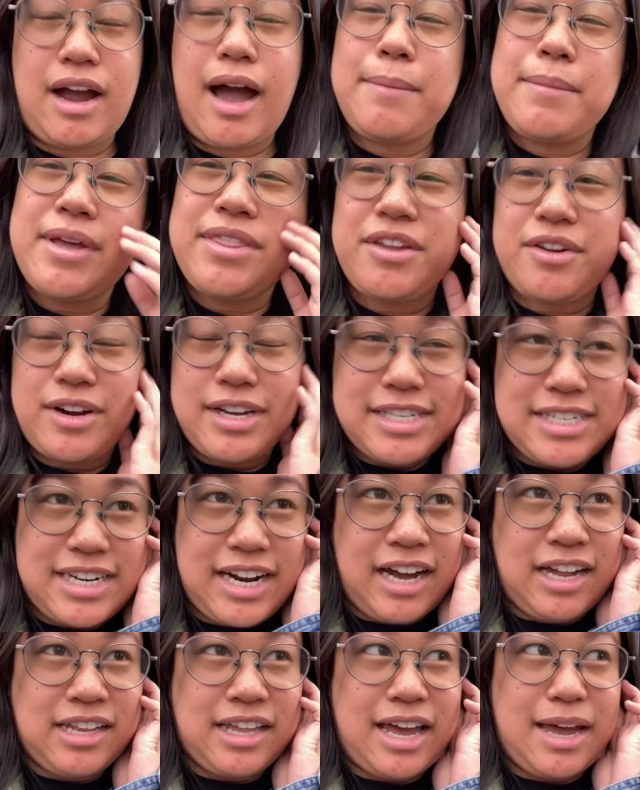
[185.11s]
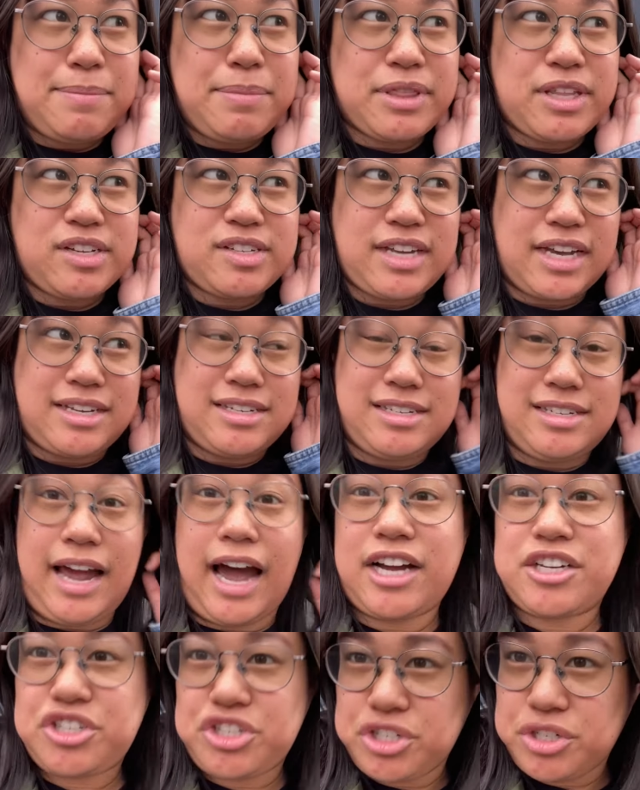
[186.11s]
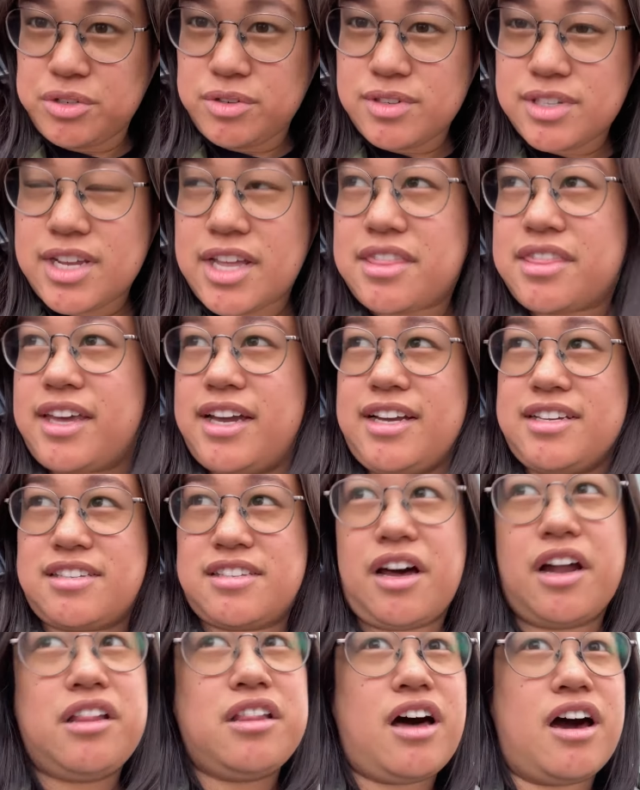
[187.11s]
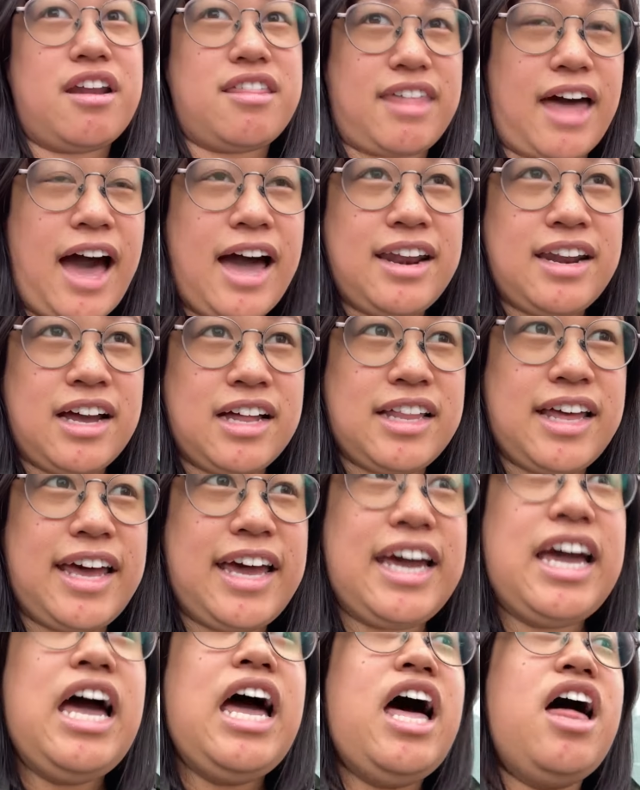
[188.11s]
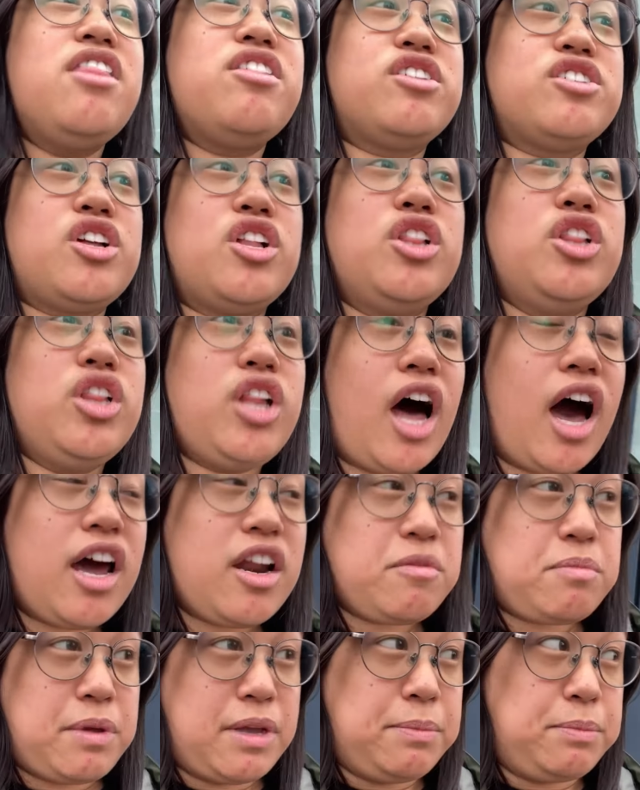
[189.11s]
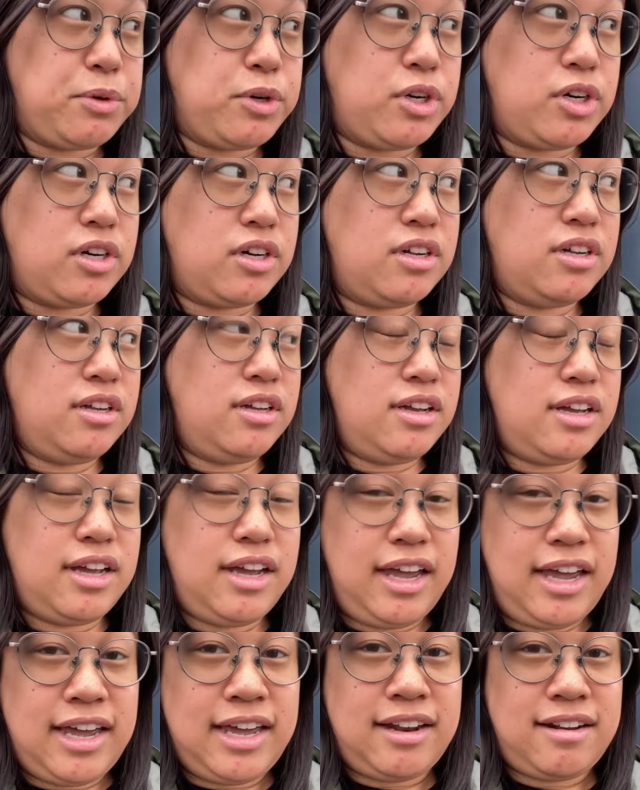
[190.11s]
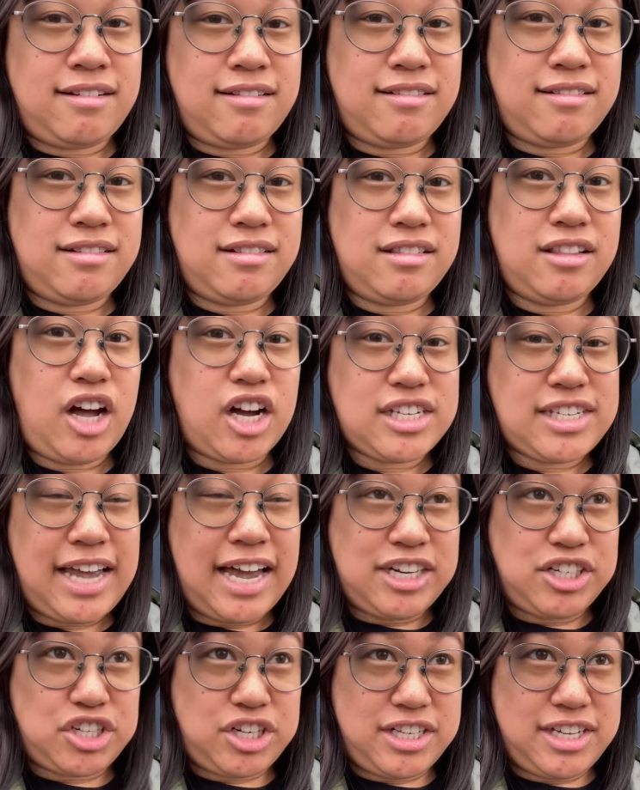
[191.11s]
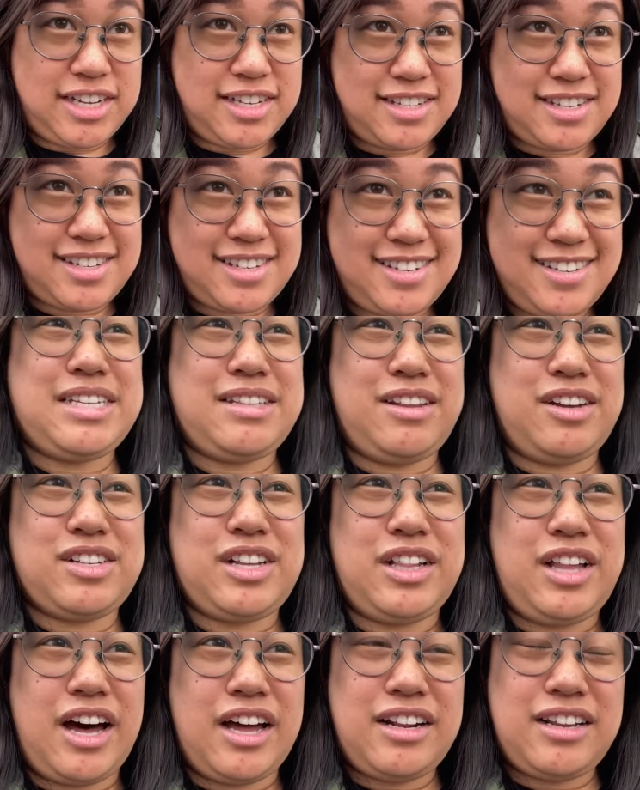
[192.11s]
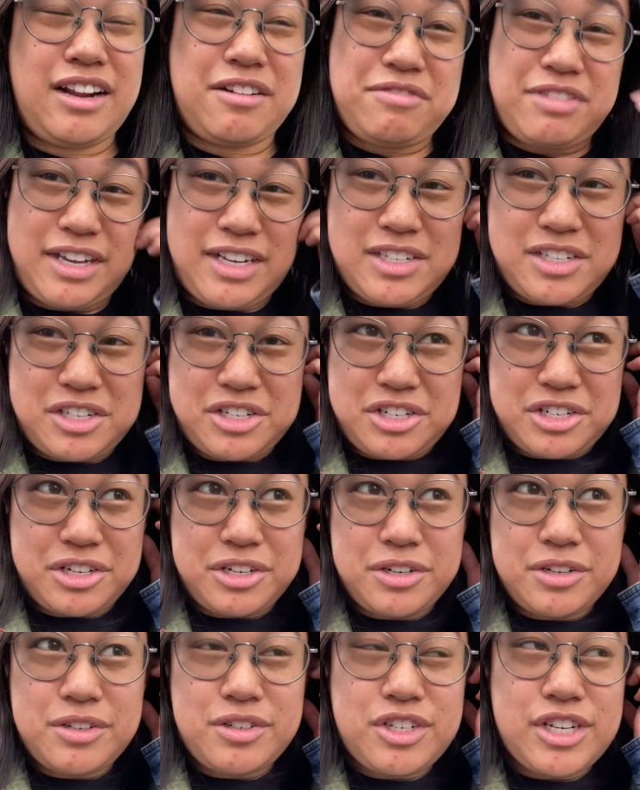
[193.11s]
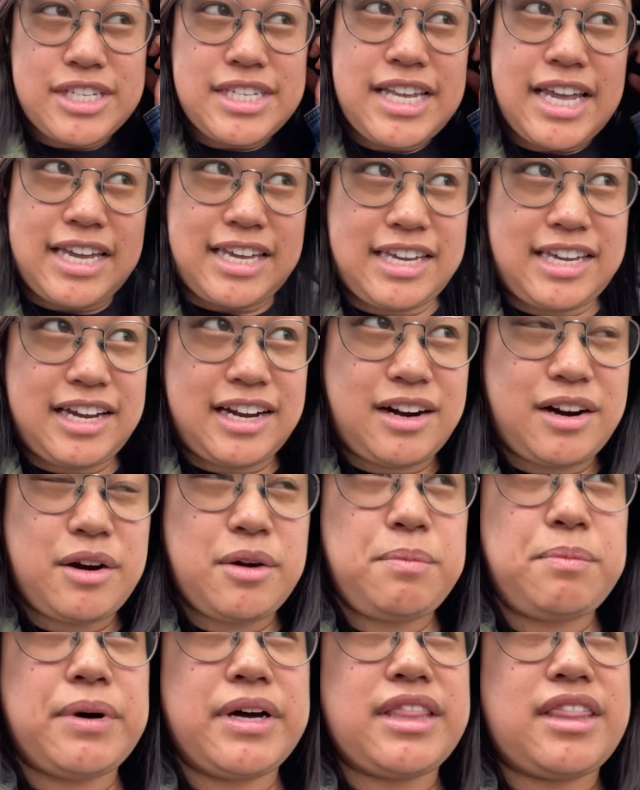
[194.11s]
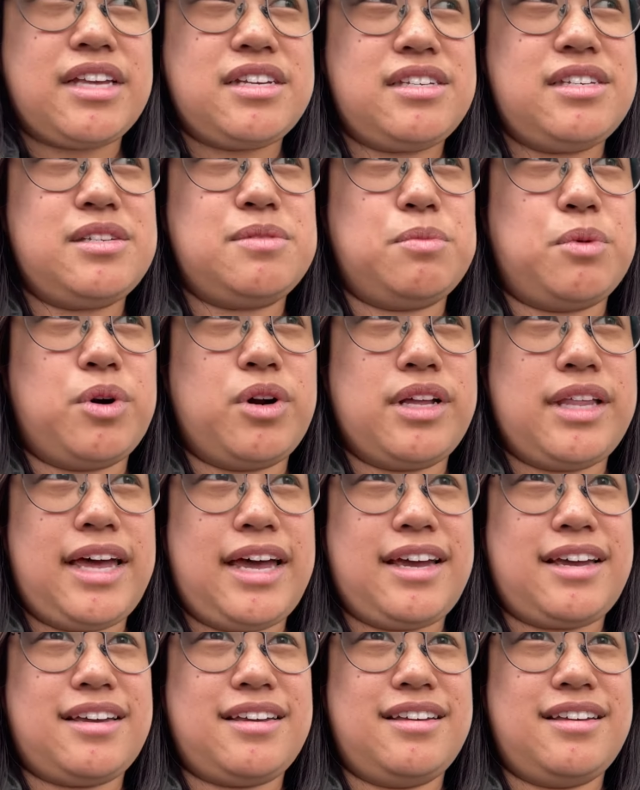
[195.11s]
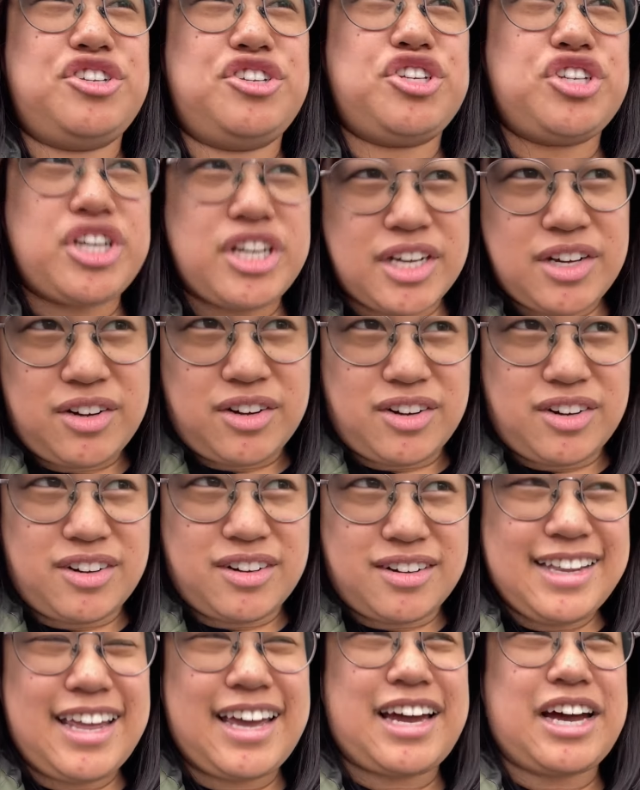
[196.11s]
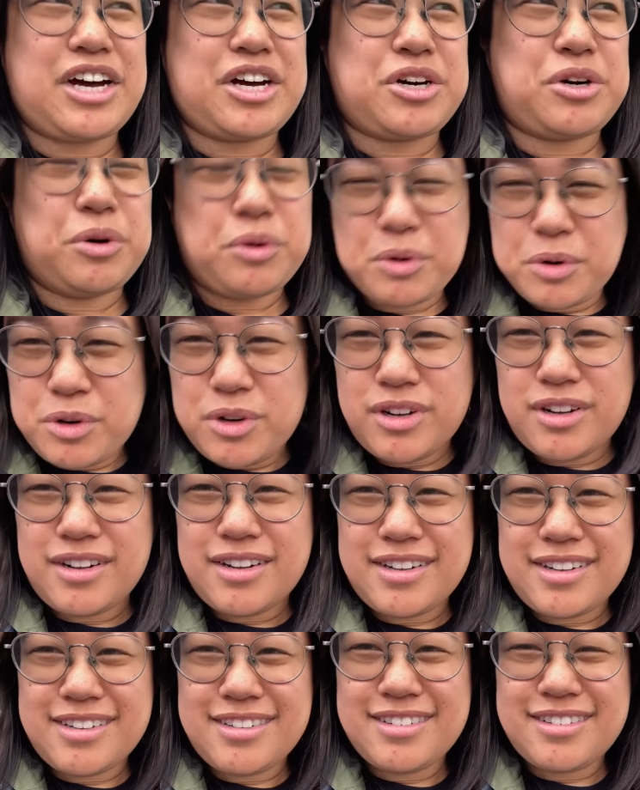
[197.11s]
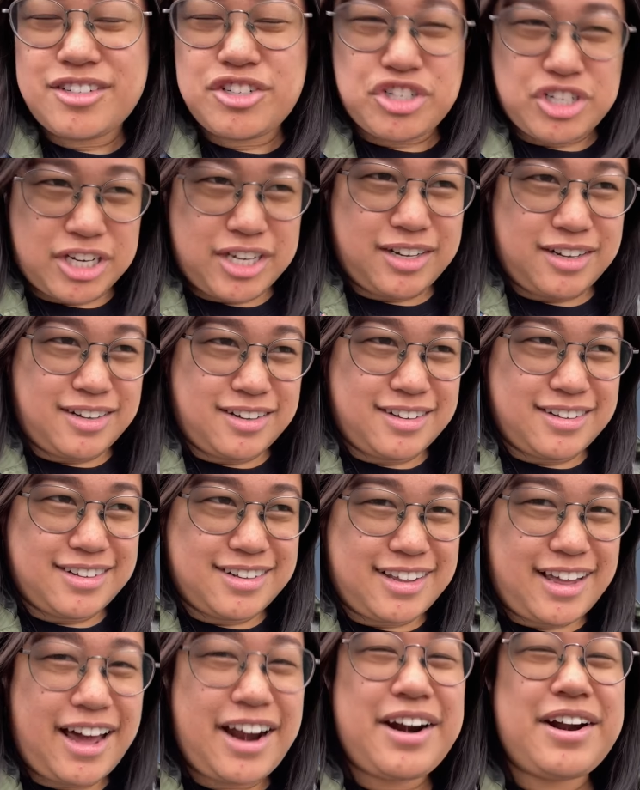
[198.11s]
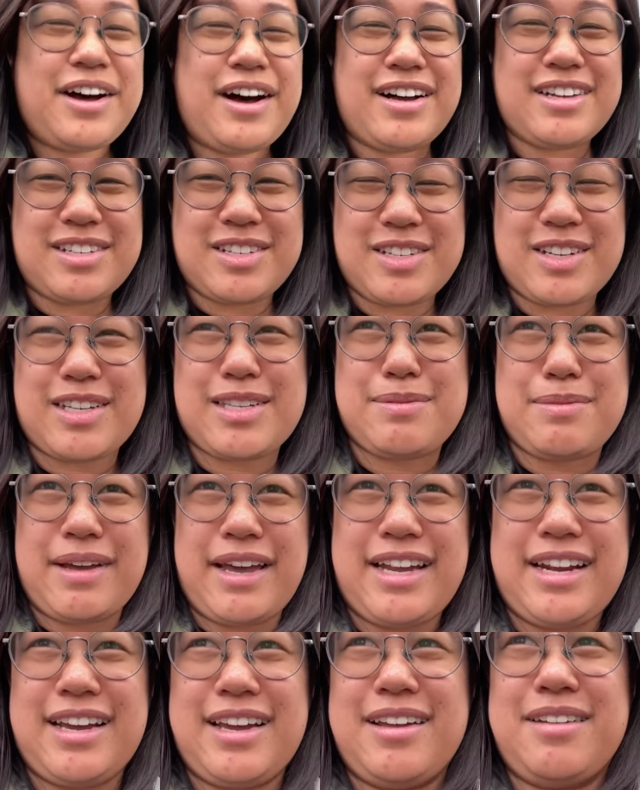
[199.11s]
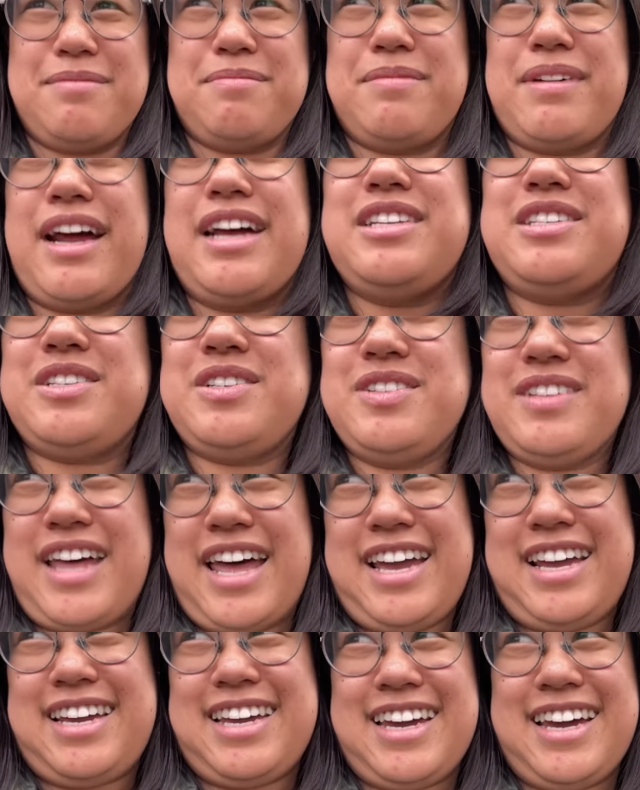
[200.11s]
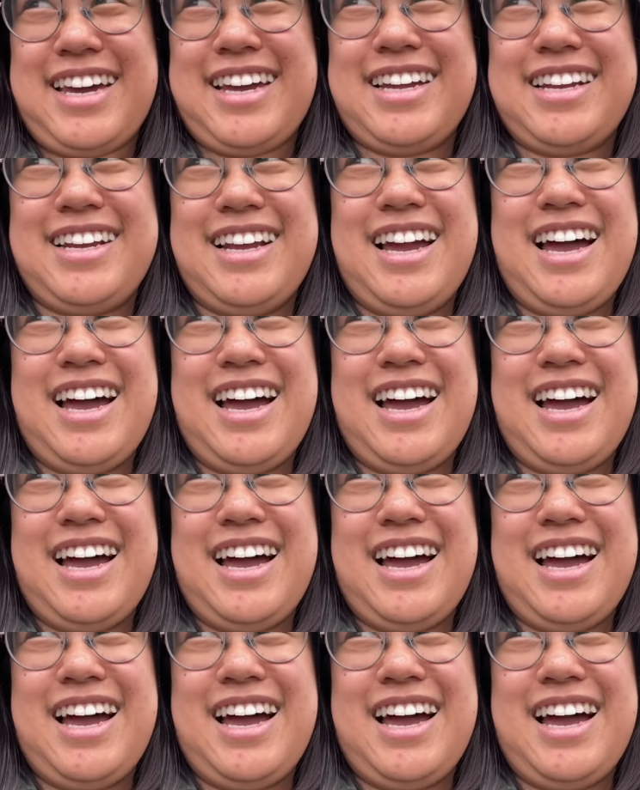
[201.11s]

I mean, there is in LA, but there's like statues and things. Not a lot of that in LA. There's a lot of people in Los Angeles. There's a lot of things to do, just like here, but this is more like chill, like a cool chill. I don't know how else to explain it, but I do like it.